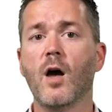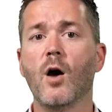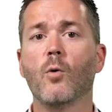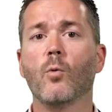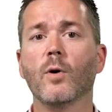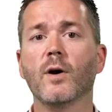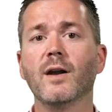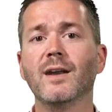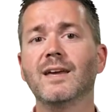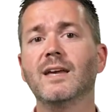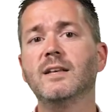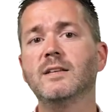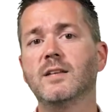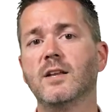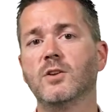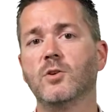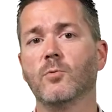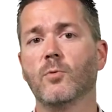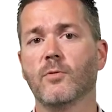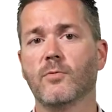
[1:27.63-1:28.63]
we're going to
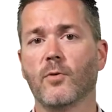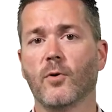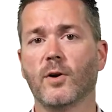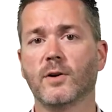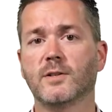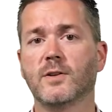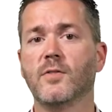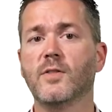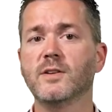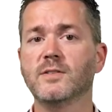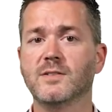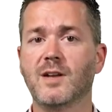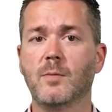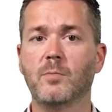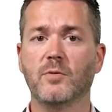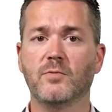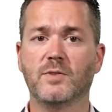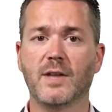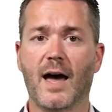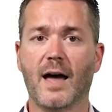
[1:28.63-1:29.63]
continue referring to this type
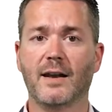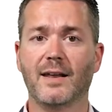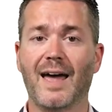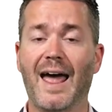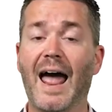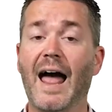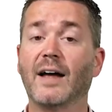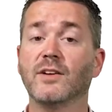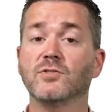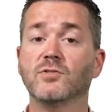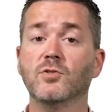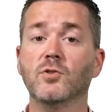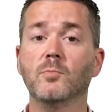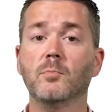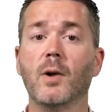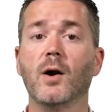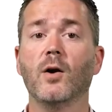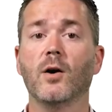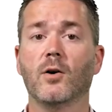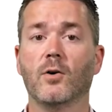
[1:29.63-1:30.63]
of data as
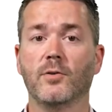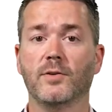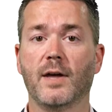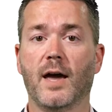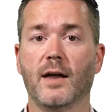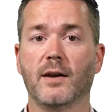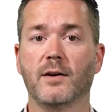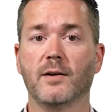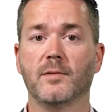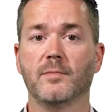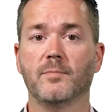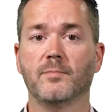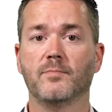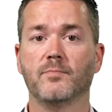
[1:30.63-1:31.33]
numerical data.